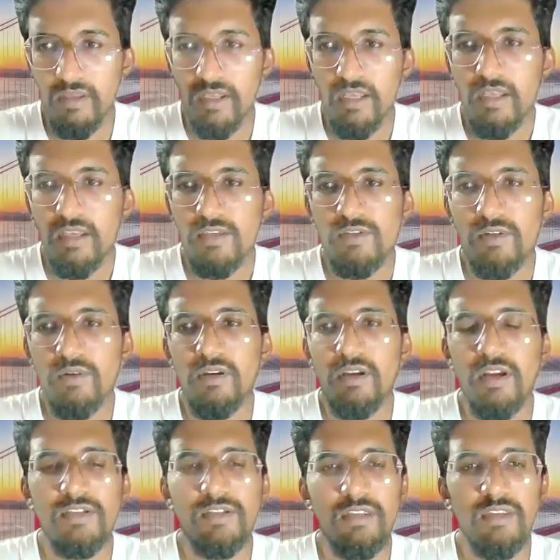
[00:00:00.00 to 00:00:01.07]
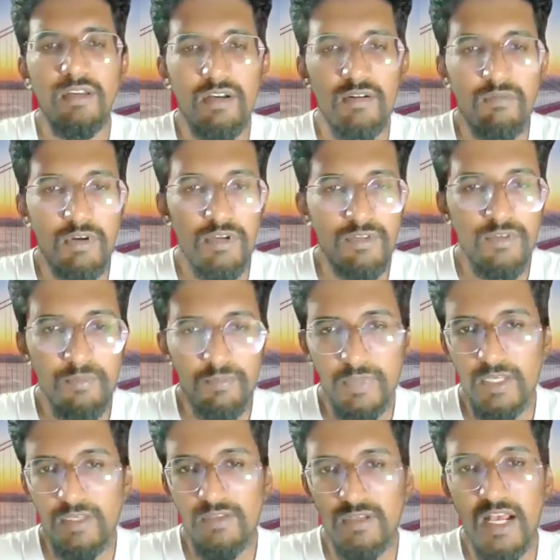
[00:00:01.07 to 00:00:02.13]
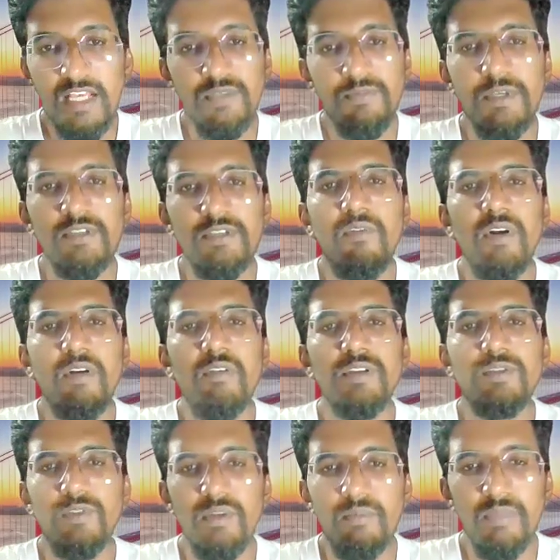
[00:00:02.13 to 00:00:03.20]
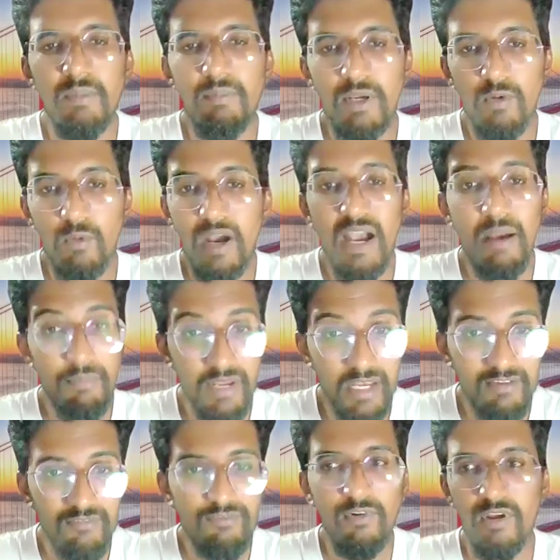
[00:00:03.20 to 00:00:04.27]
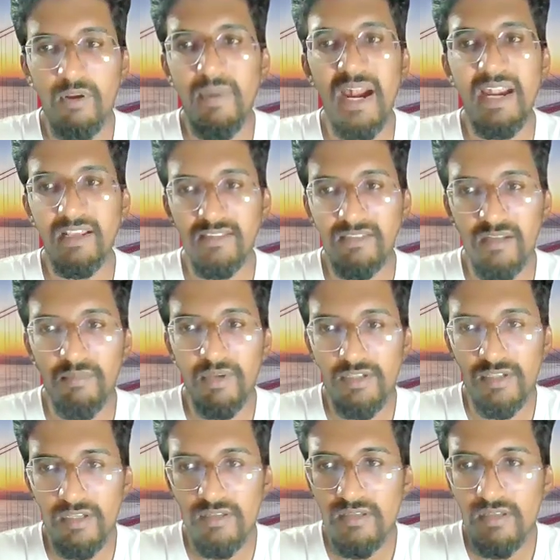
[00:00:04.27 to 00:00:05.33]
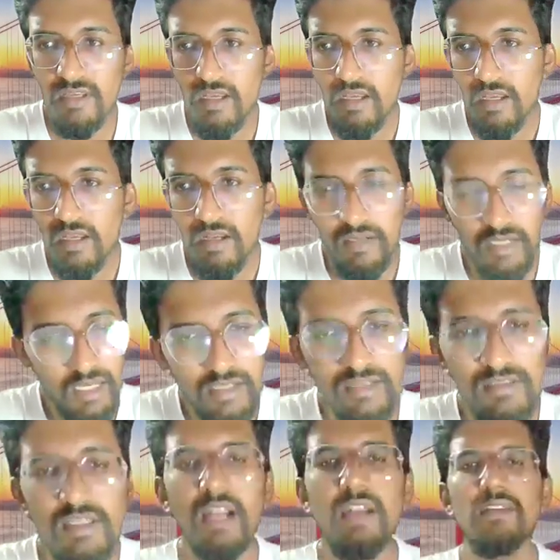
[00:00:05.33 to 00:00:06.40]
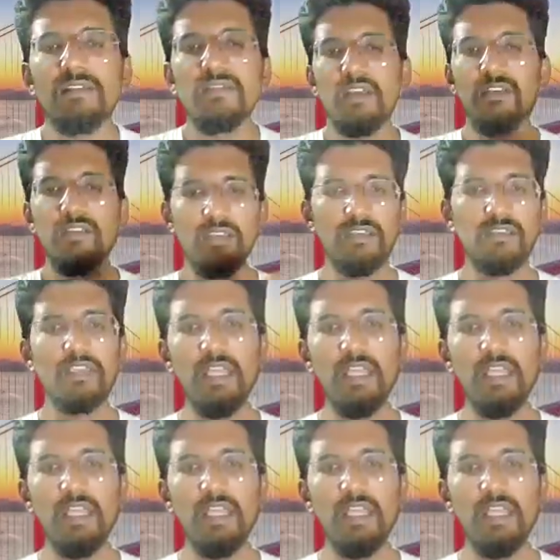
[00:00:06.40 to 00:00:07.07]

Got it. So, Rakshit, what's your last piece of advice to the people who are appearing for BAT examinations? Tell us that these are